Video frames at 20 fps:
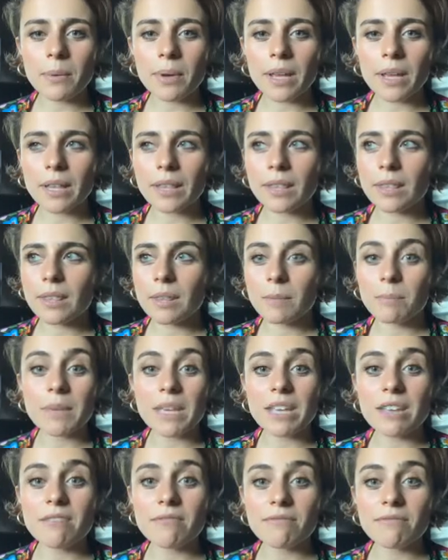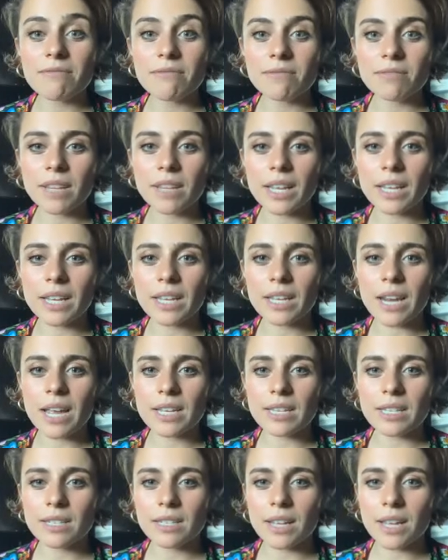with beef, like a
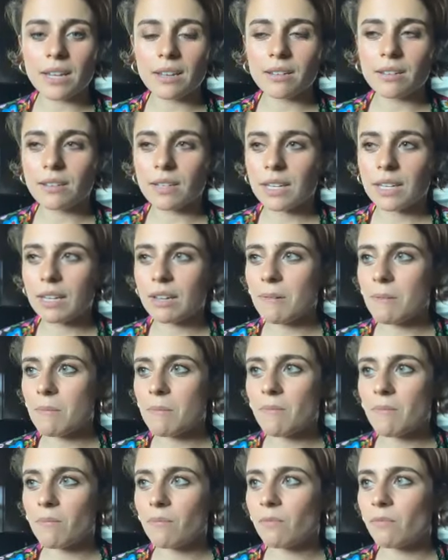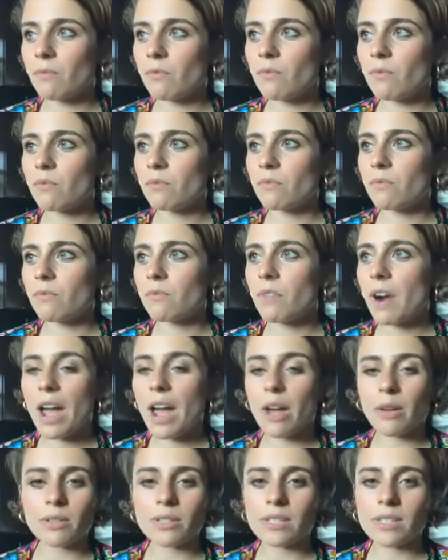nice like
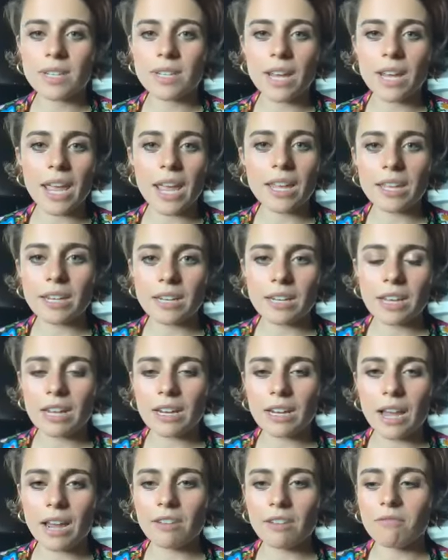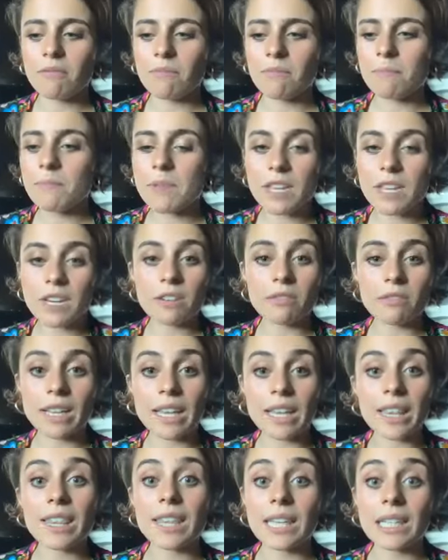round steak and kind of beat it
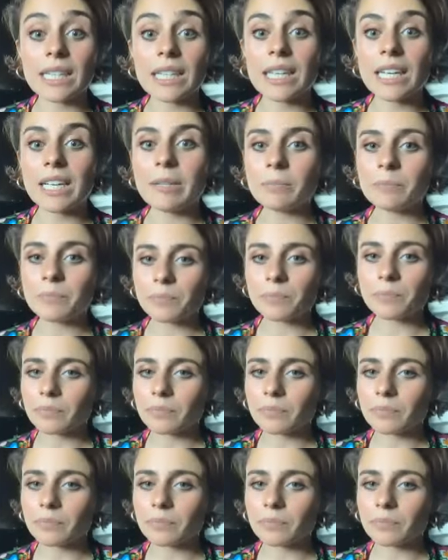really thinly.